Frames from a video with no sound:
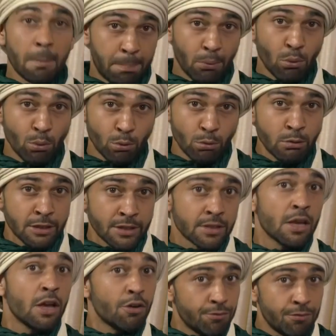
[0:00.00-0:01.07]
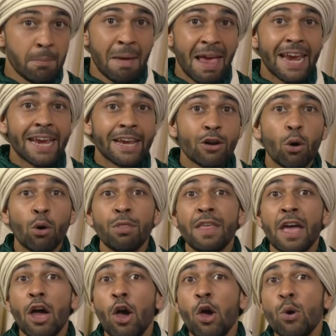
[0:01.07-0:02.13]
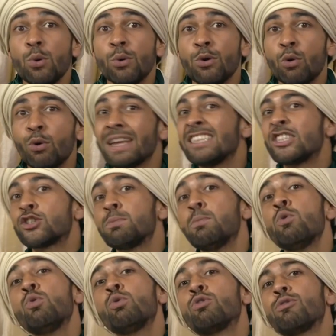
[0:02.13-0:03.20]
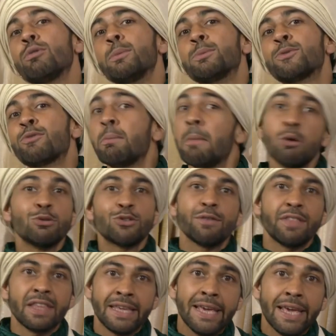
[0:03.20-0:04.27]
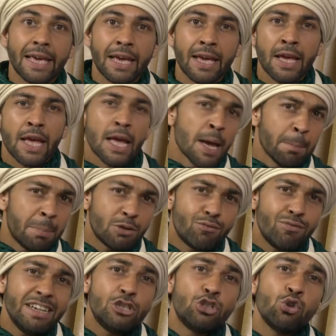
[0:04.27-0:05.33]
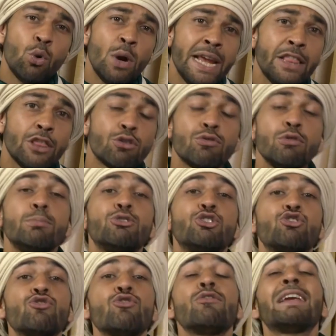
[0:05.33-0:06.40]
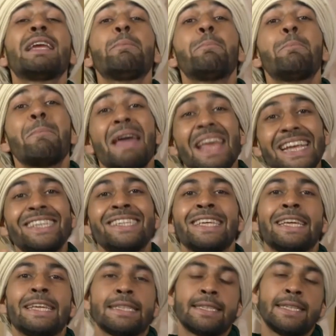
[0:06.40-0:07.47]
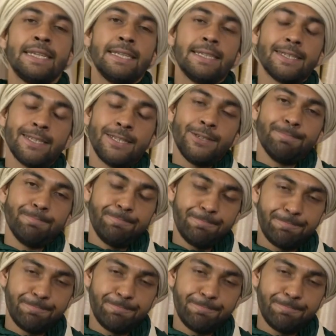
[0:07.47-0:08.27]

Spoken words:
Bulls remain on their own or in small groups for most of the year, but rejoin the group during mating season.